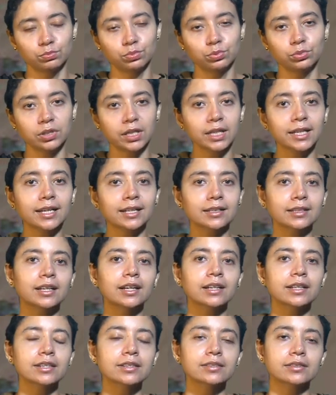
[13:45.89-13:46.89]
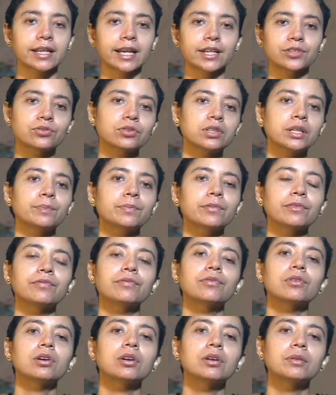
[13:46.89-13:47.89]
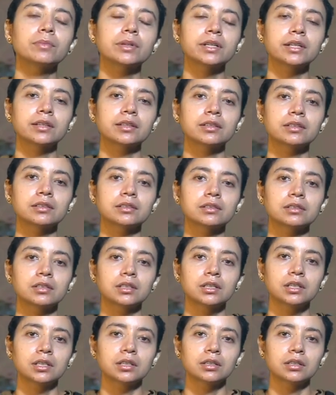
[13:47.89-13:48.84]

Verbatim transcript: Burra Katha is actually performed in the